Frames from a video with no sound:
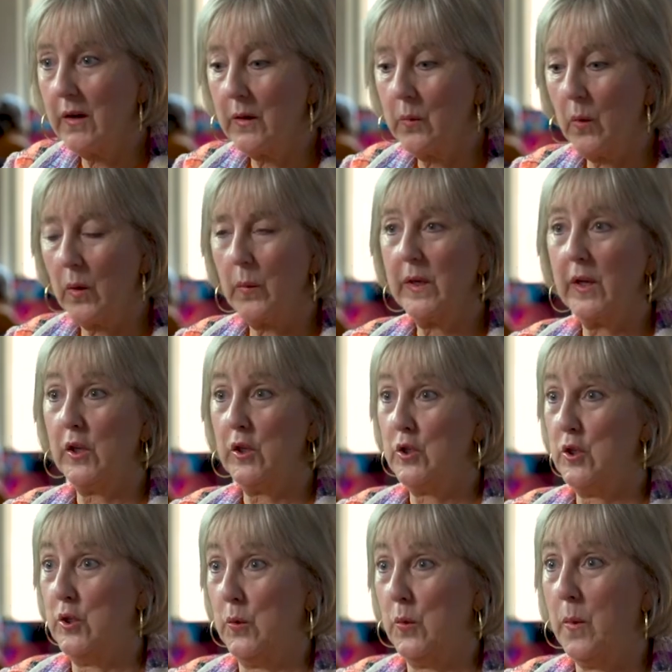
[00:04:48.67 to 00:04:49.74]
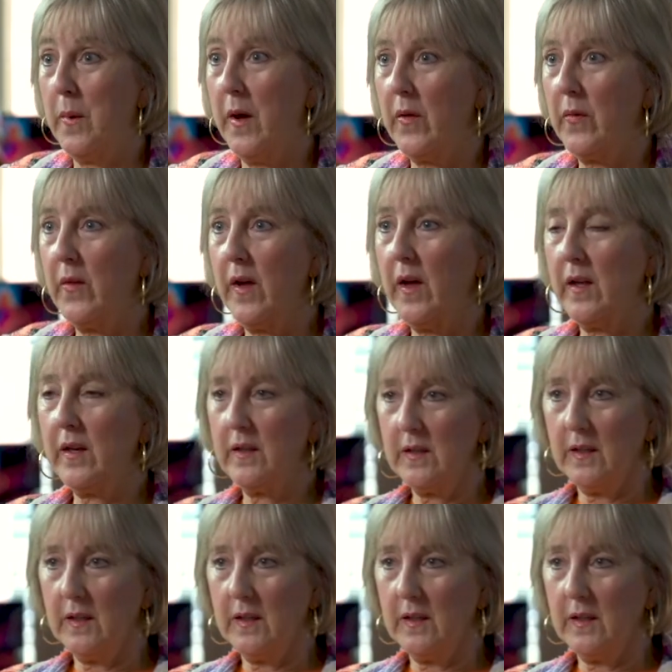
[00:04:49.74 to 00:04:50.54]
and what are we going to do about that?